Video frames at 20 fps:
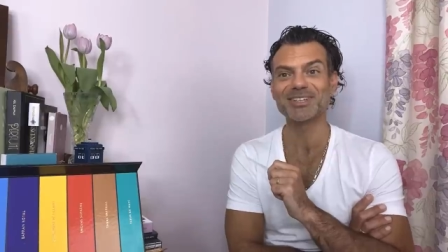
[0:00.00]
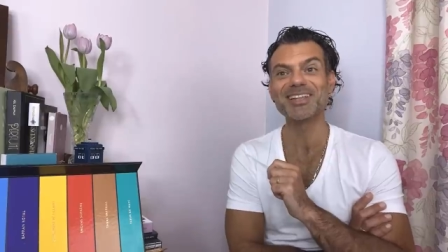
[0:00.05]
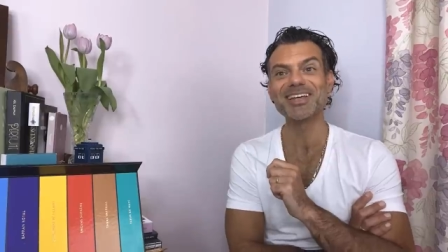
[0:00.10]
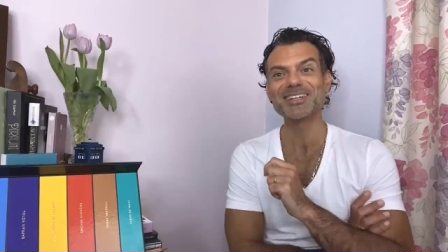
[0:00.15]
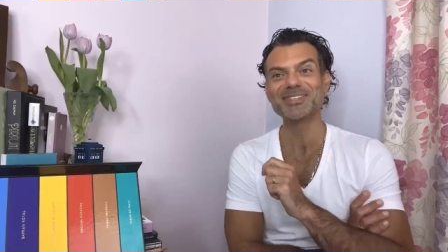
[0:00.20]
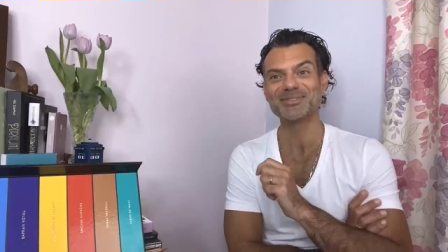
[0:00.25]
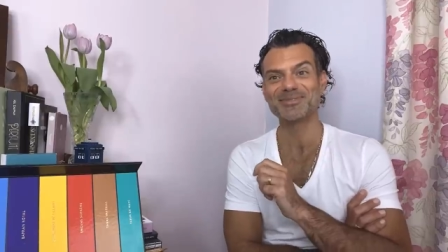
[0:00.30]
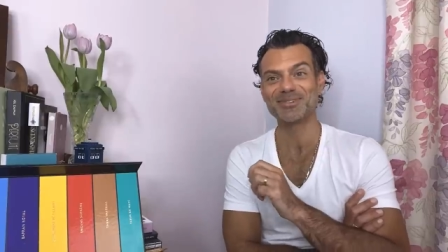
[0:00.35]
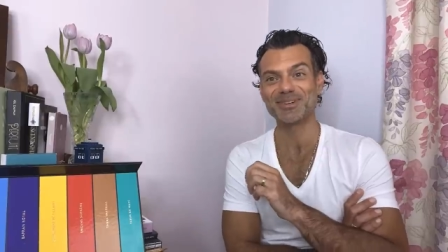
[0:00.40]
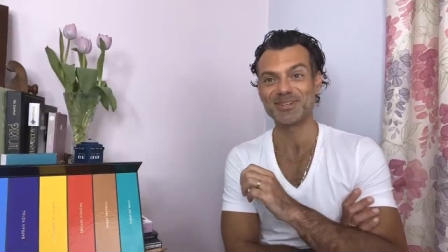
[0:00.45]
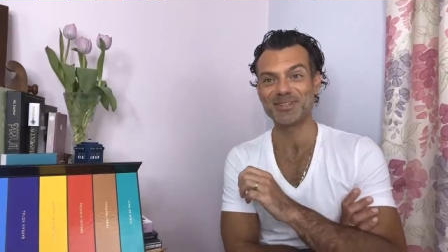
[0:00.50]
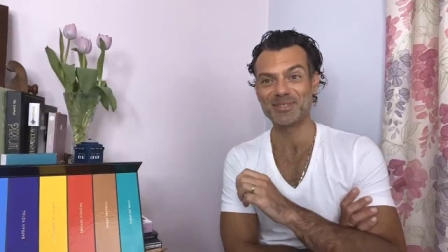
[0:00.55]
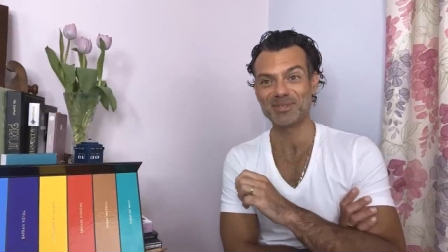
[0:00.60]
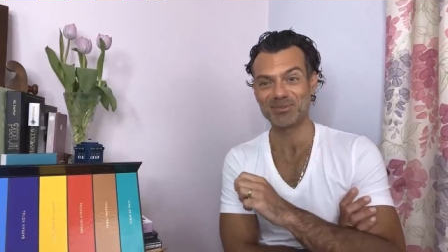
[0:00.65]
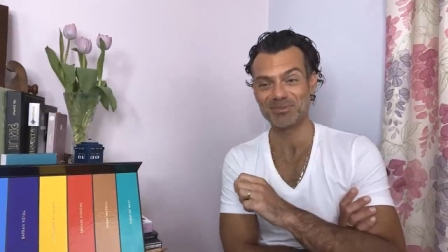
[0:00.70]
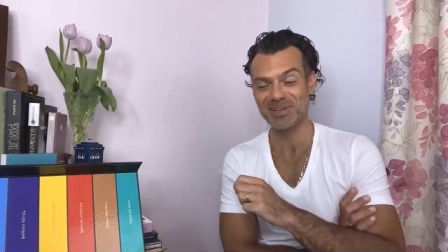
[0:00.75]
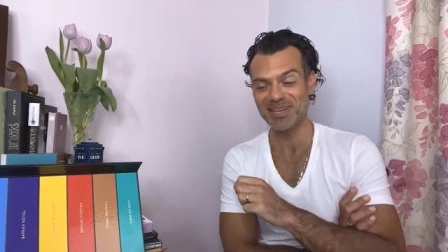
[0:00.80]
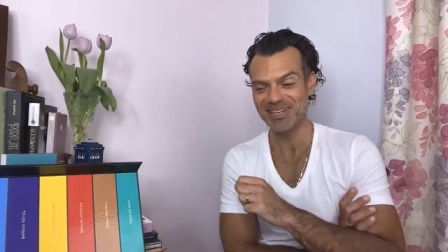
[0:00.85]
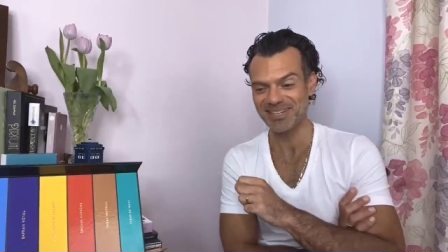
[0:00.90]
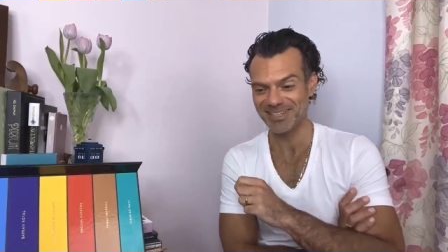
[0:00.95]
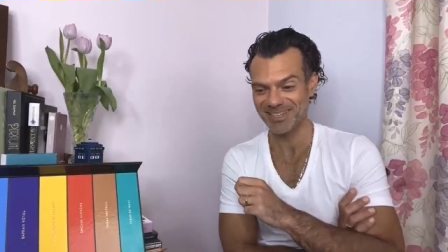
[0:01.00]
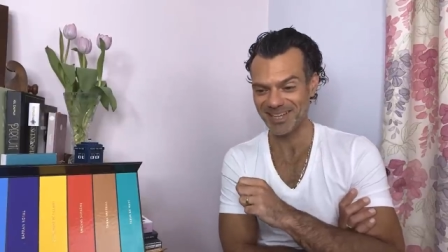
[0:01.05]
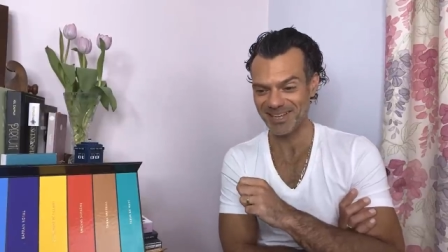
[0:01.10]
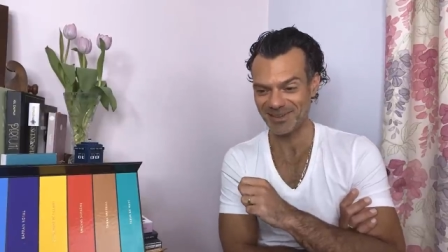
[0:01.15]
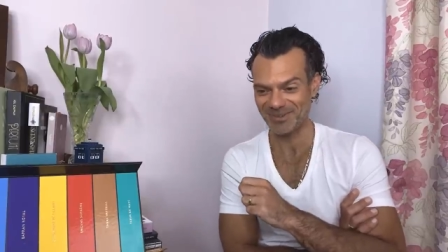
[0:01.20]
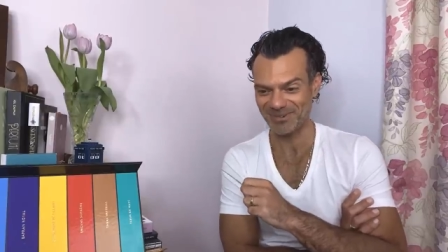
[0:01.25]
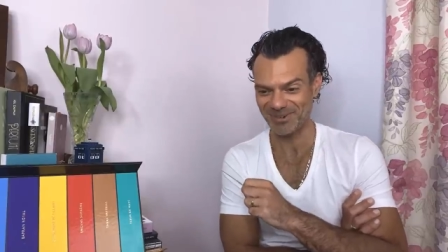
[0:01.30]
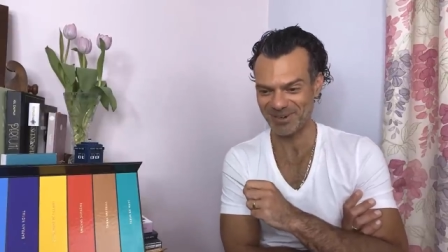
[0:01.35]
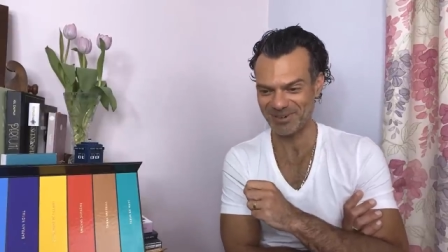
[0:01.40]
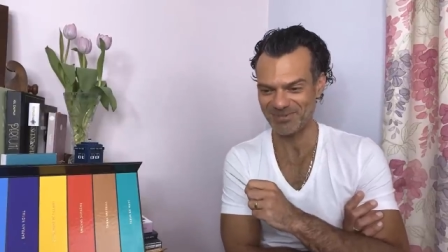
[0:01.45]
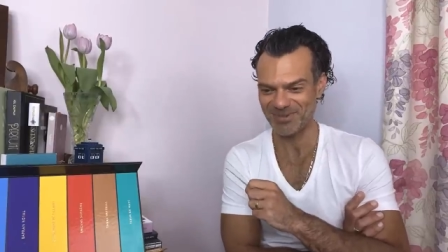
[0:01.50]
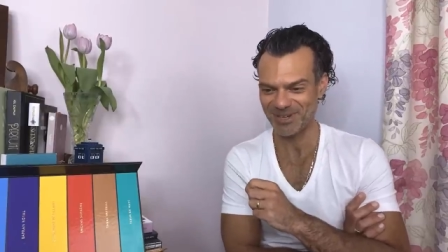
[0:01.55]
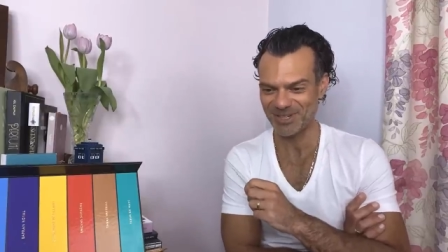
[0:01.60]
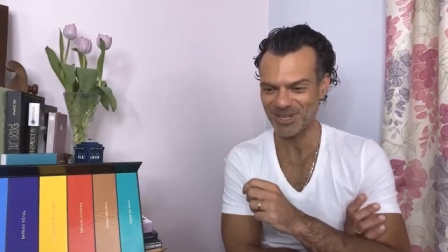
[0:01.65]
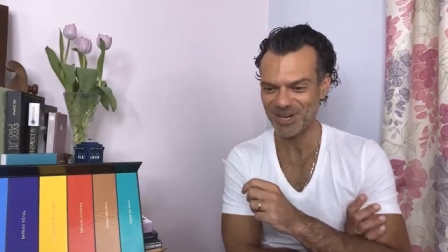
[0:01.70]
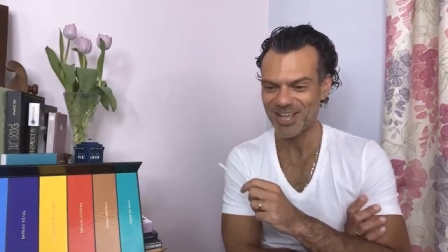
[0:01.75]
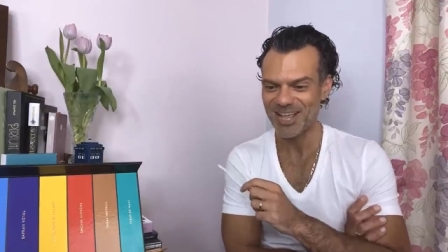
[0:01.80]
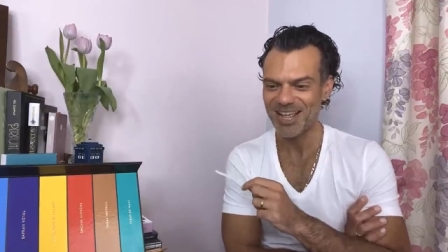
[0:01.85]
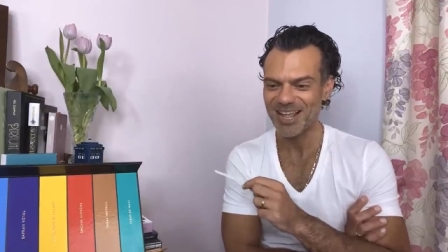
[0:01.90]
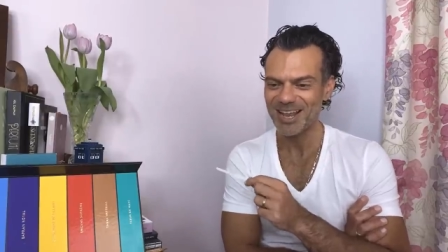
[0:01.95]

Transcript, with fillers: That's very sweet. Thank you very much.